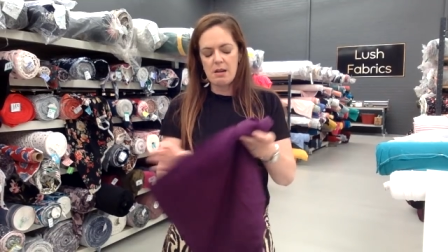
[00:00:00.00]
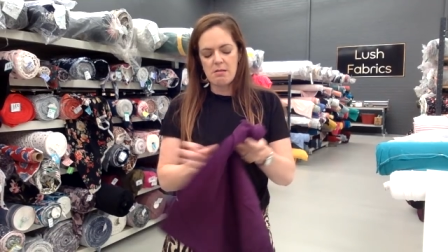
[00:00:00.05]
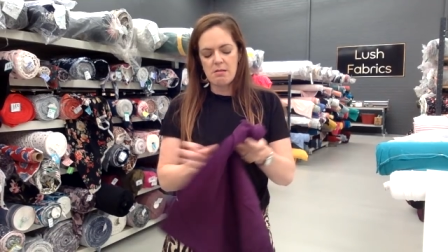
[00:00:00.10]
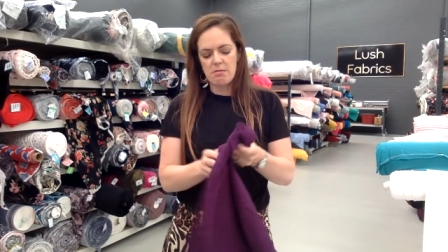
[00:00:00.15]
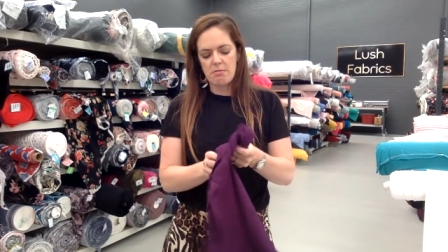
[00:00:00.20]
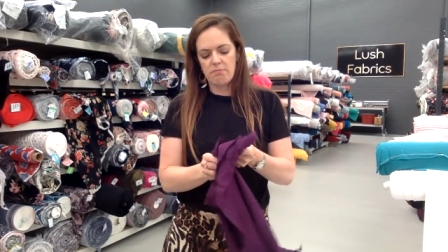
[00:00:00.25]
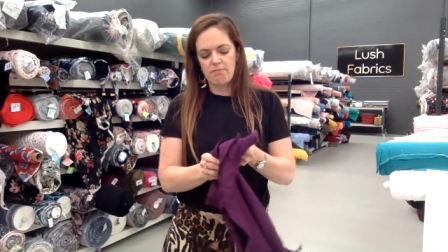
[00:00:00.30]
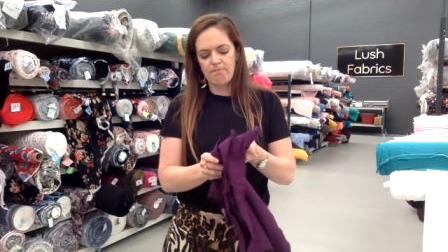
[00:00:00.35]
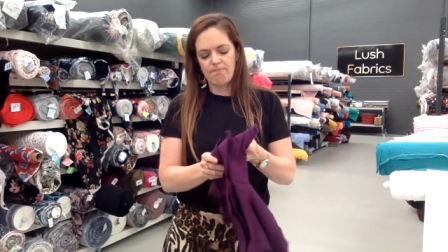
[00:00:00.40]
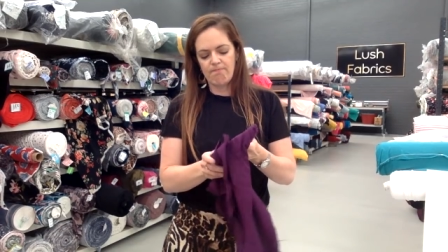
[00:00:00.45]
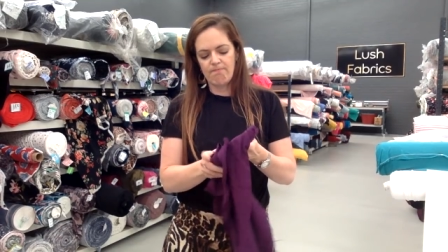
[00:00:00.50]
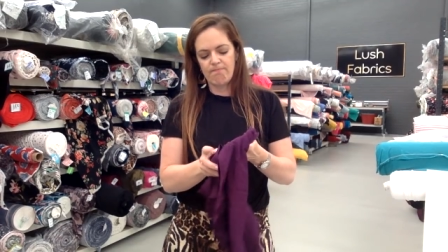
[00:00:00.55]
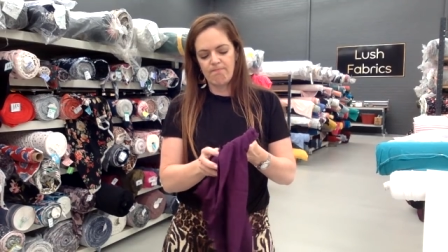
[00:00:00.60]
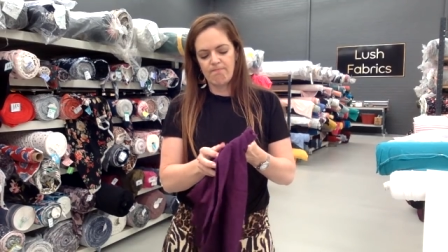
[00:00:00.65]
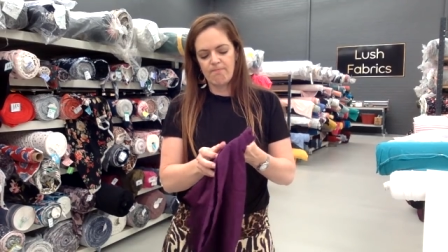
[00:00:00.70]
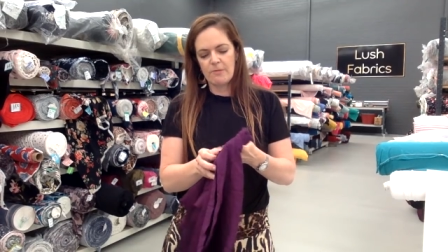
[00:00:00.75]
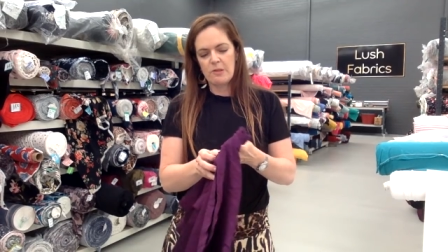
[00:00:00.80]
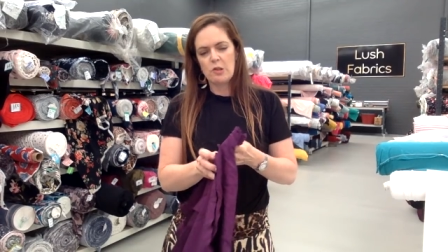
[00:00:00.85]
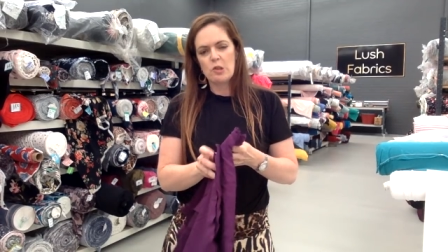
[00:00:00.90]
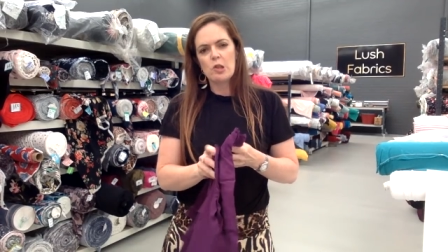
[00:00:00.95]

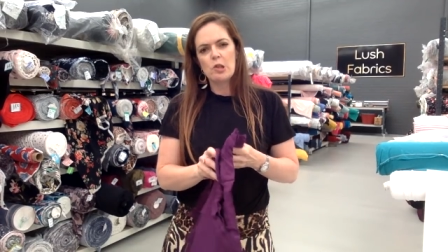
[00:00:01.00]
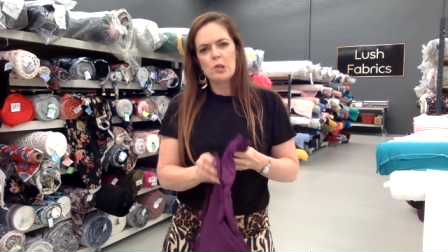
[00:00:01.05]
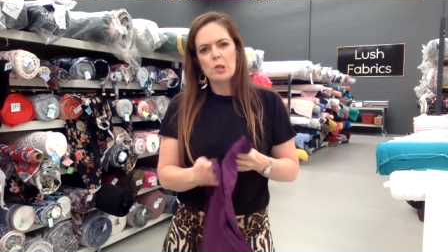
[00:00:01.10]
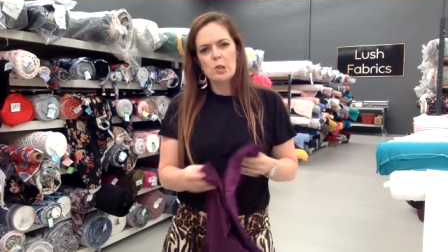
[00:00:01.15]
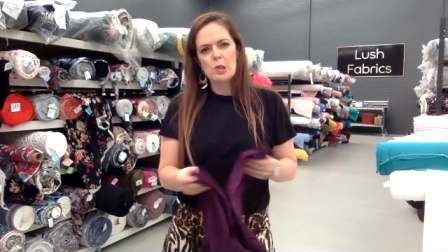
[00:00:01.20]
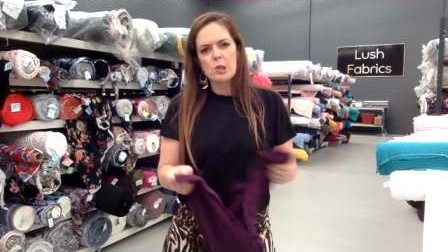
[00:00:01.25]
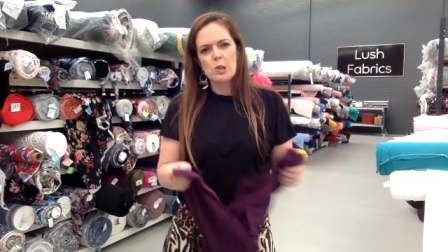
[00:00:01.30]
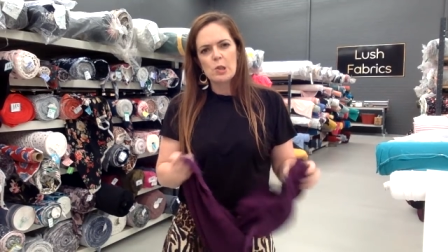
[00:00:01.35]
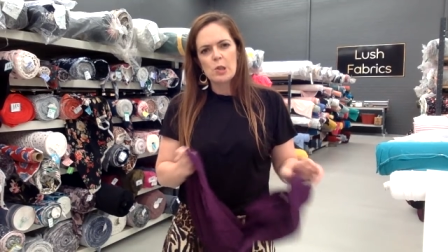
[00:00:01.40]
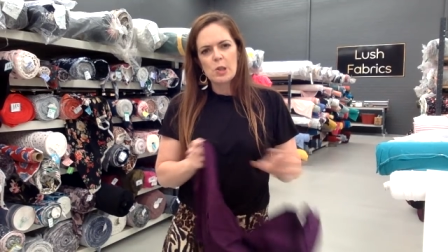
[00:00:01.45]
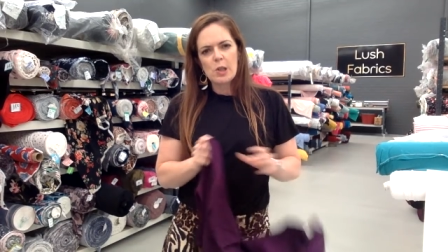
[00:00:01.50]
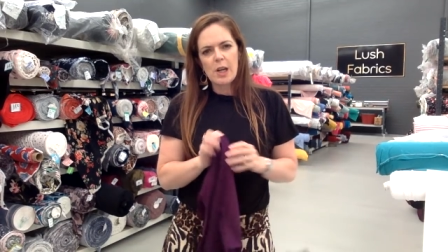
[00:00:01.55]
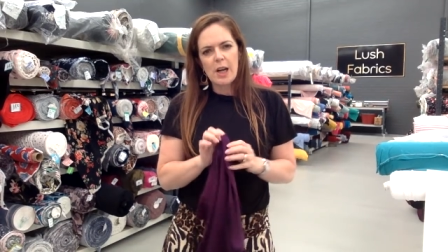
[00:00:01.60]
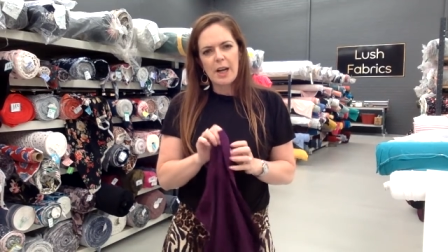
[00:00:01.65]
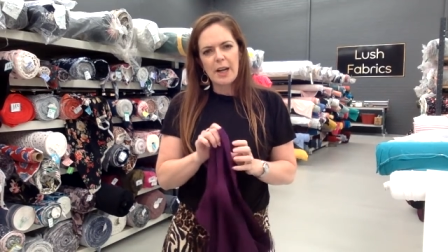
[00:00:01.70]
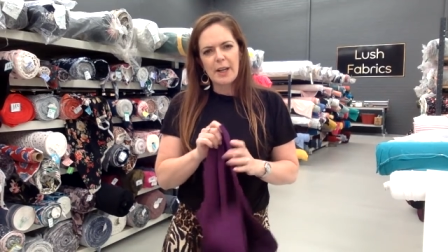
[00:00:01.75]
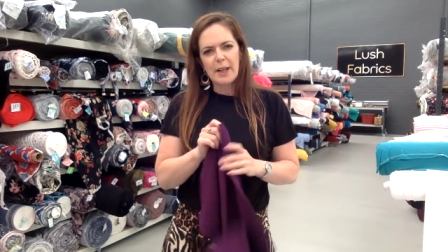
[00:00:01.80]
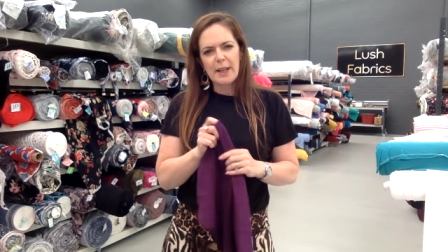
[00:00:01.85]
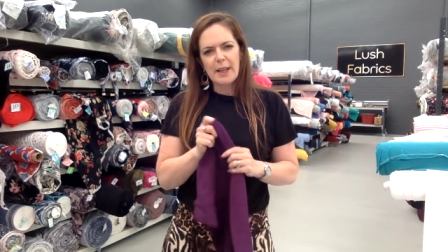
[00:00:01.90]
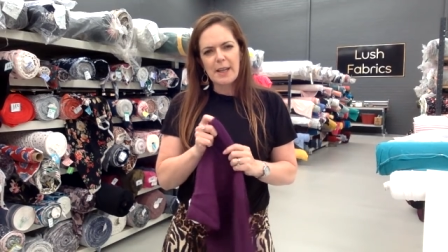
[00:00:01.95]
I'm
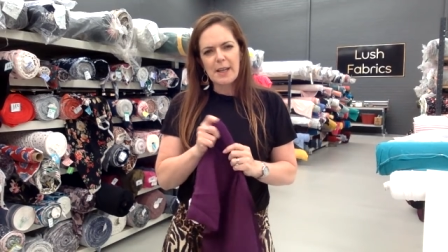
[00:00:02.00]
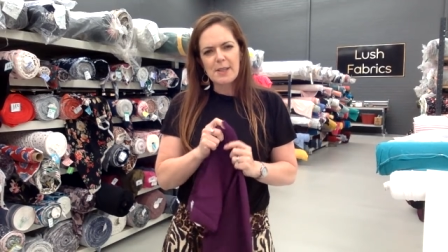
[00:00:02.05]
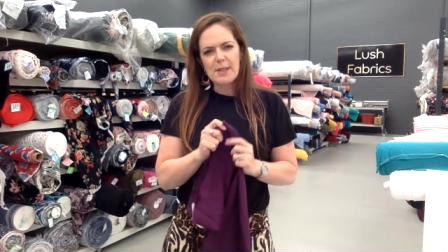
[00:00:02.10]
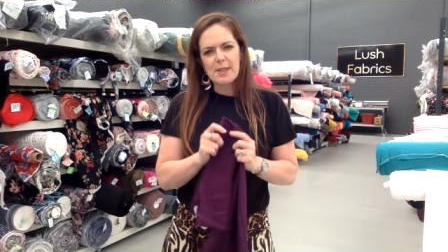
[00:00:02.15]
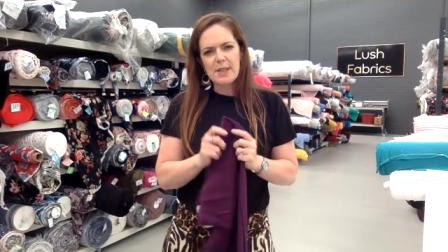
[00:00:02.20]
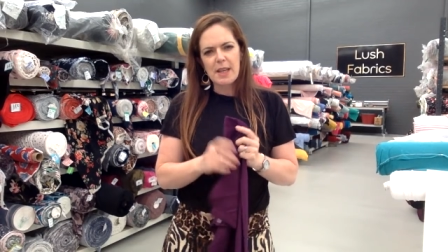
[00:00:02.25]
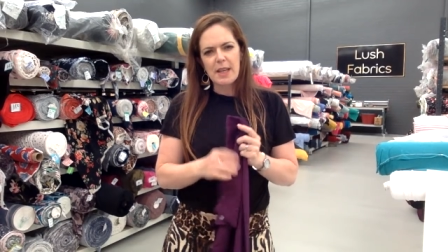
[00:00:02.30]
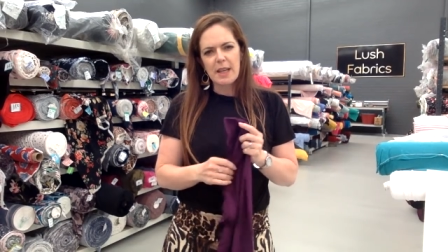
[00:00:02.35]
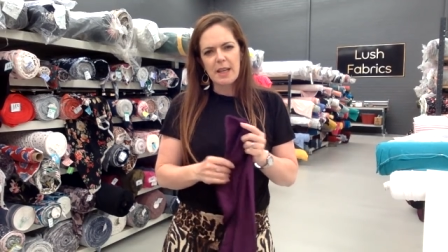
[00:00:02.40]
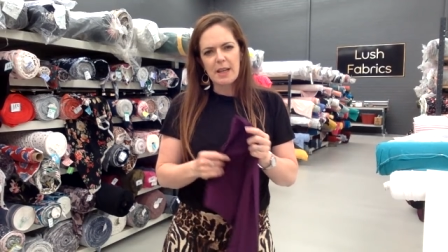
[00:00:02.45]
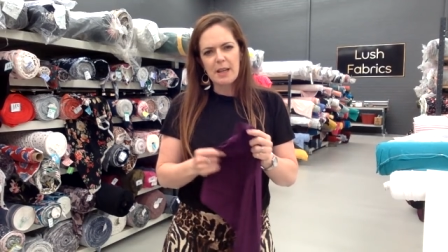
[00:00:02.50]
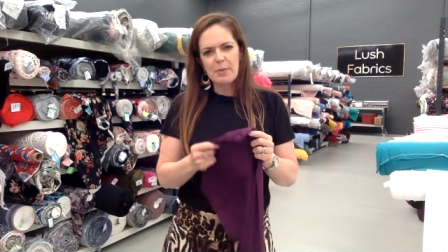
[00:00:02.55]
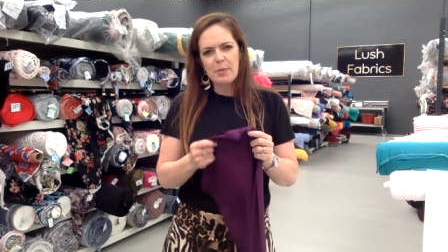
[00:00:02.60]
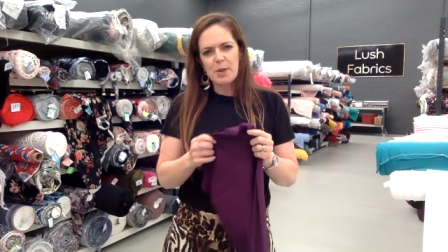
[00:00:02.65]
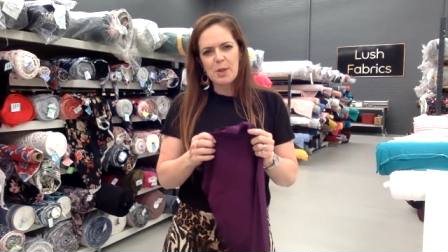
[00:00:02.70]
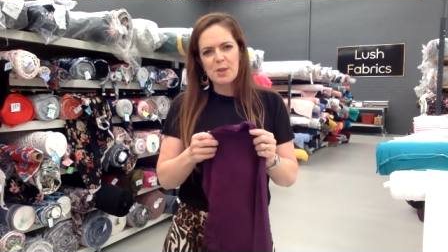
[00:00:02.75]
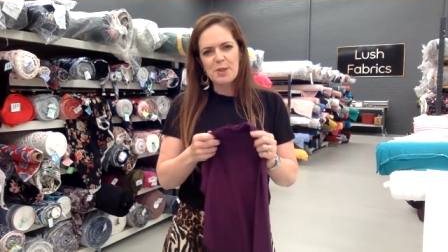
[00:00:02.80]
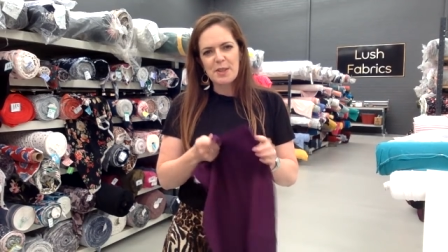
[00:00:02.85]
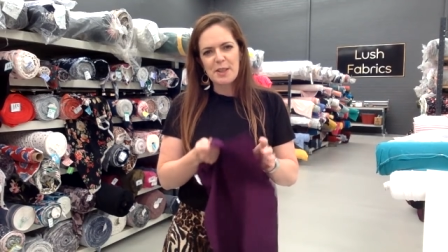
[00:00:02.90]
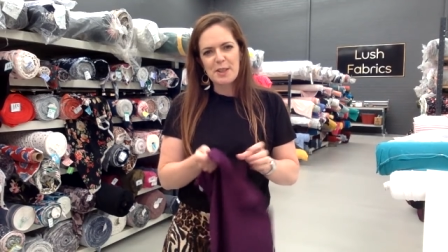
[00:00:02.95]
going to guess here
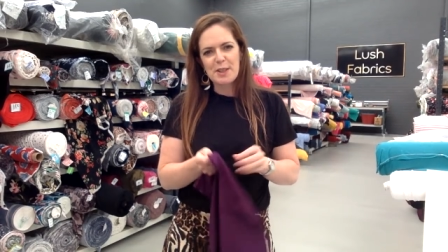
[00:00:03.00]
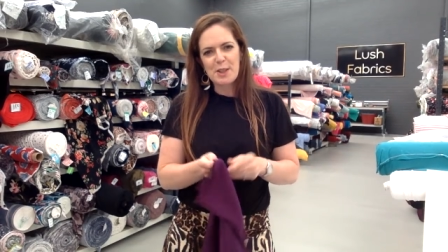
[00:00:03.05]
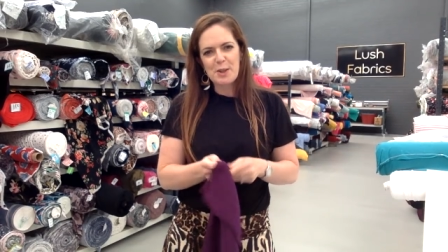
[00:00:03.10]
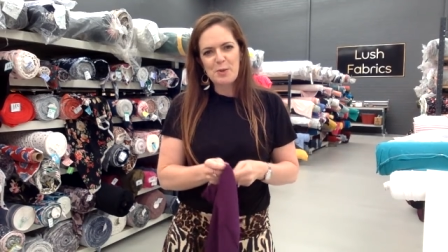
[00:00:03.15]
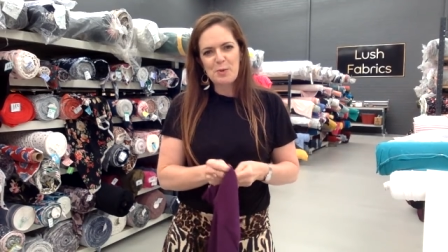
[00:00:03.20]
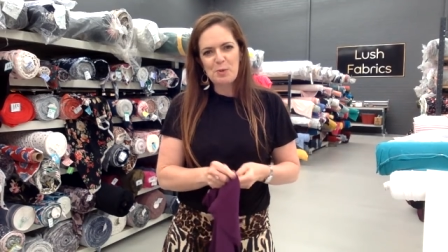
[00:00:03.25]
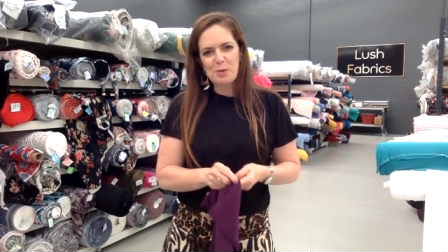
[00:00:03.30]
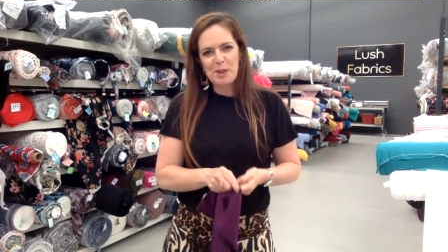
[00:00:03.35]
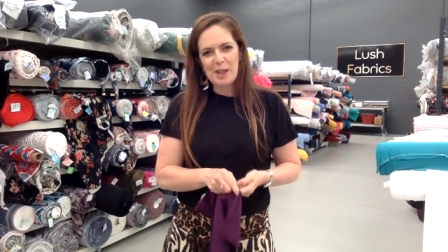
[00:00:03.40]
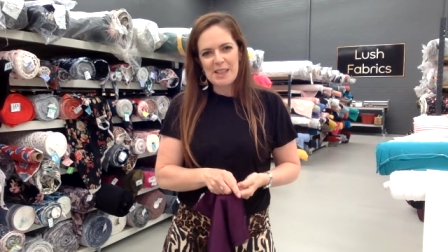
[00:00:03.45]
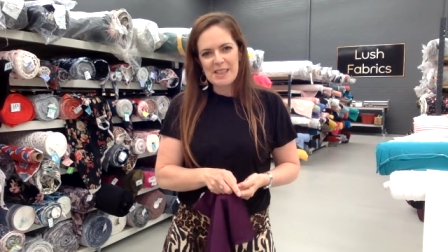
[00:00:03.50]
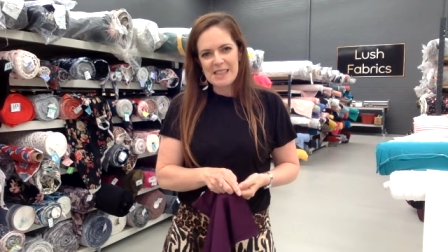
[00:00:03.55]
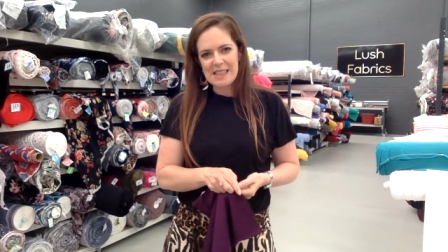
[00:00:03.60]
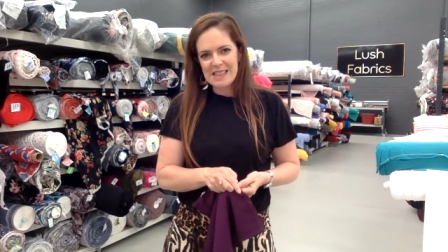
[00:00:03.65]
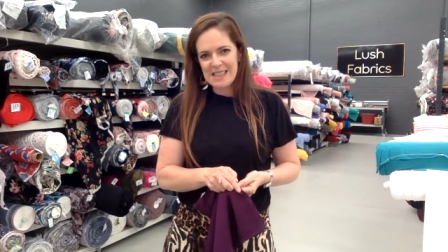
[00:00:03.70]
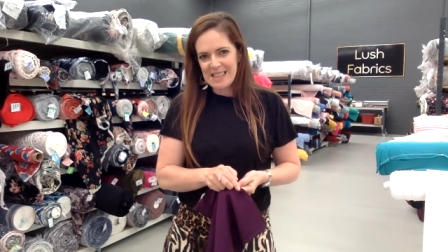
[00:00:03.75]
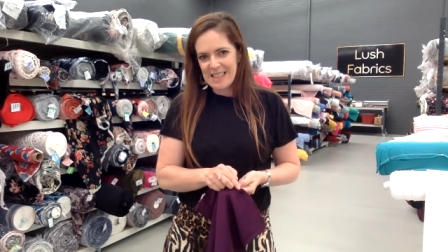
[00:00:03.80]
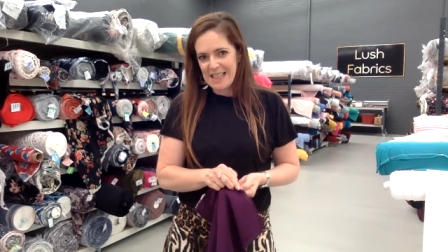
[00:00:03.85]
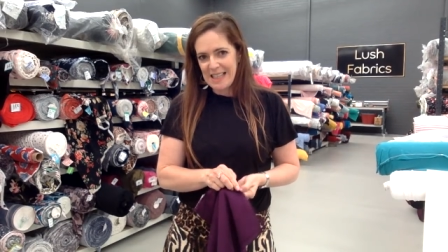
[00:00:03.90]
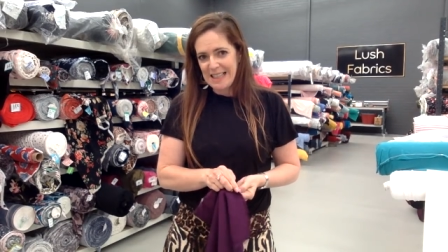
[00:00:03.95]
because I didn't write it
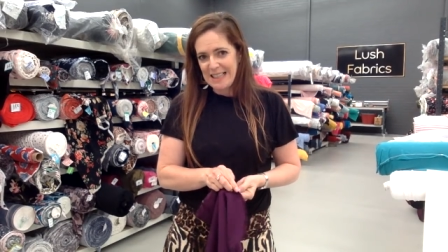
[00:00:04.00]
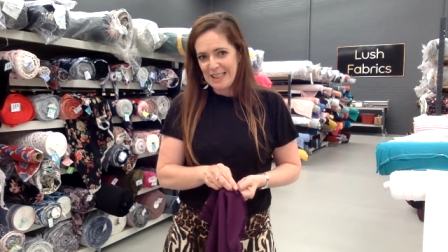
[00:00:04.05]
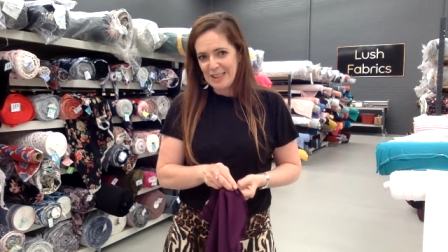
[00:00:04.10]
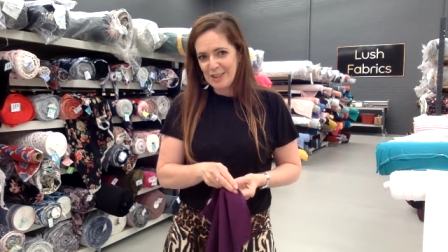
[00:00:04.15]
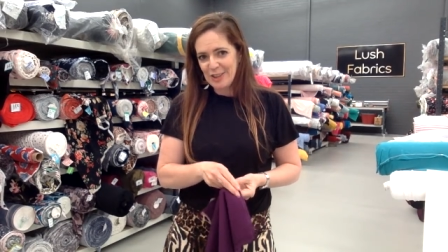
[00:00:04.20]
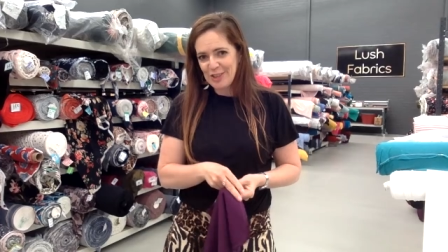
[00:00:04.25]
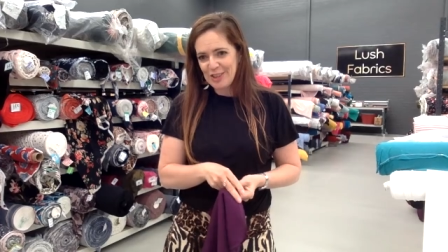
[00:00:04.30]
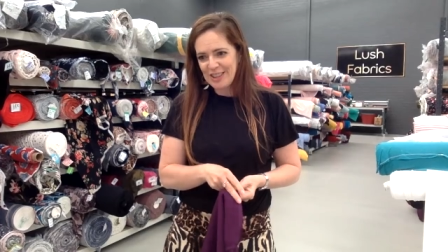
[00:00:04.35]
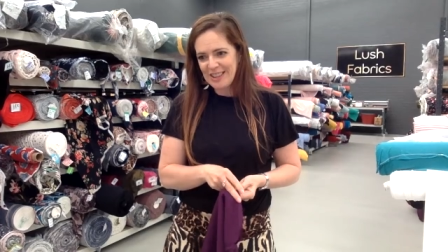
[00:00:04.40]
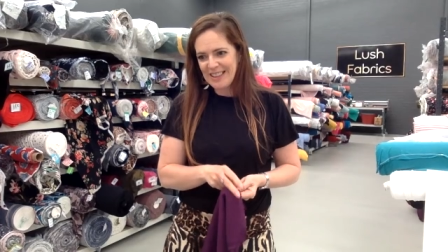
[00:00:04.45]
down,